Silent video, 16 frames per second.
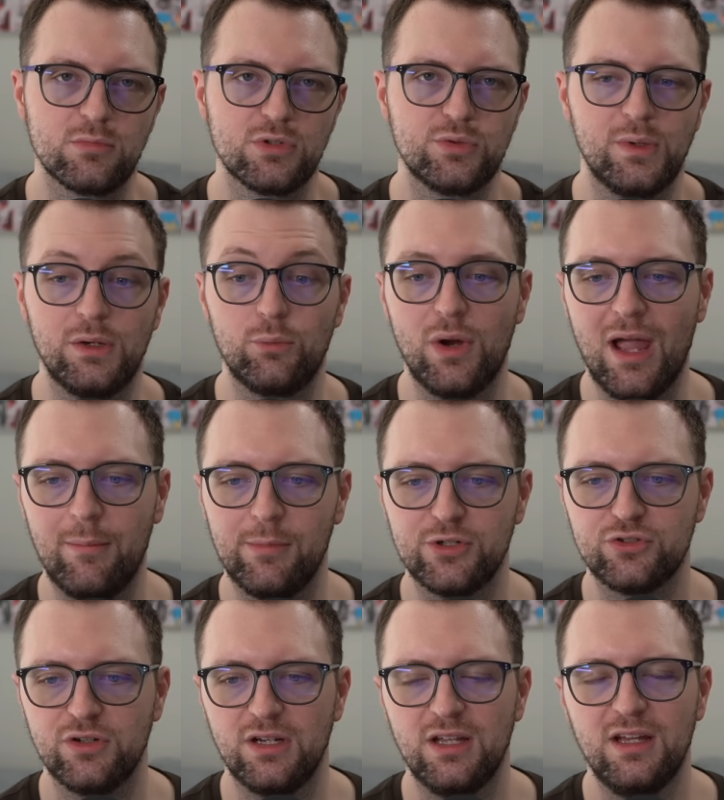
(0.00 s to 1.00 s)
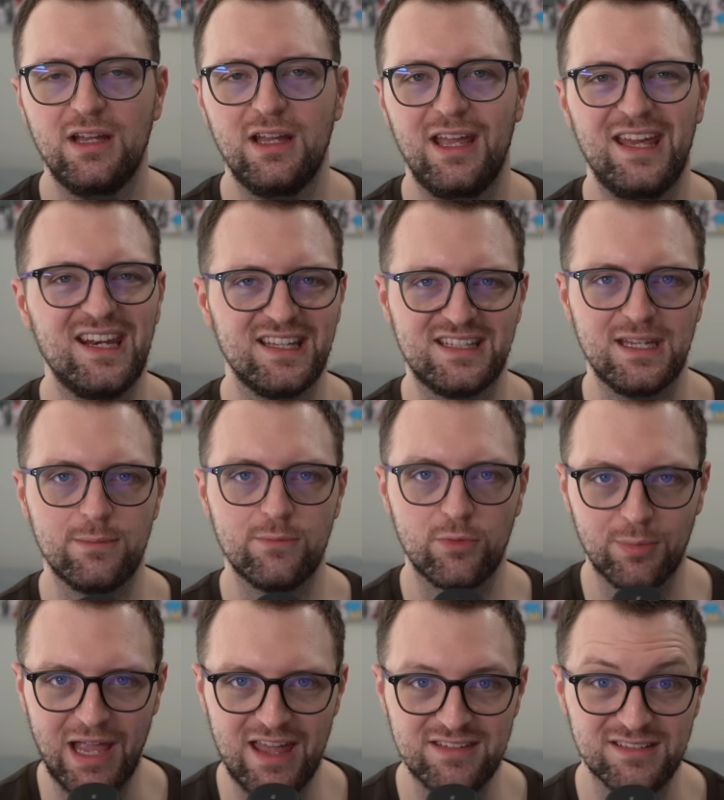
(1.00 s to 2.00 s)
between Real Madrid and the team
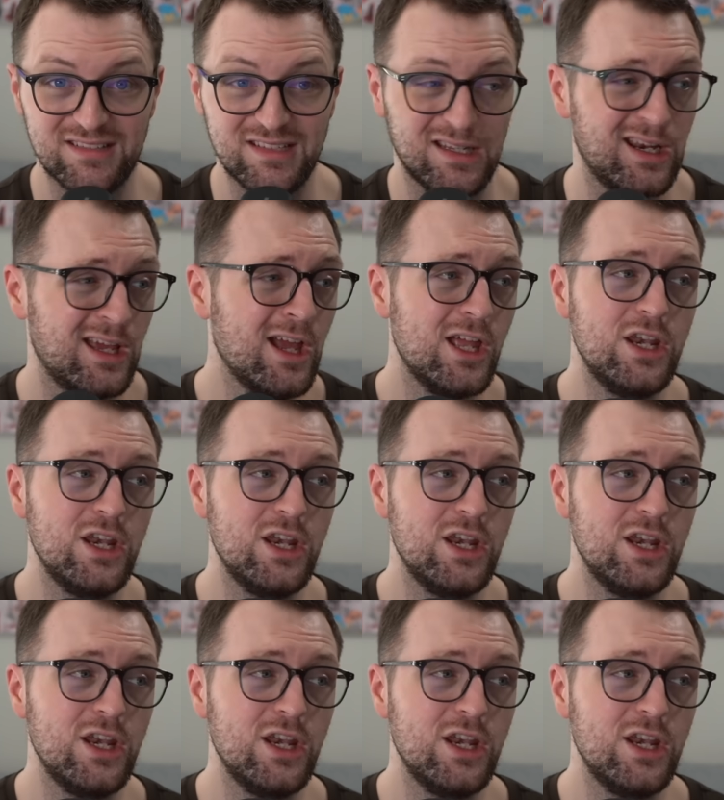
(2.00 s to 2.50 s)
from Kazakhstan.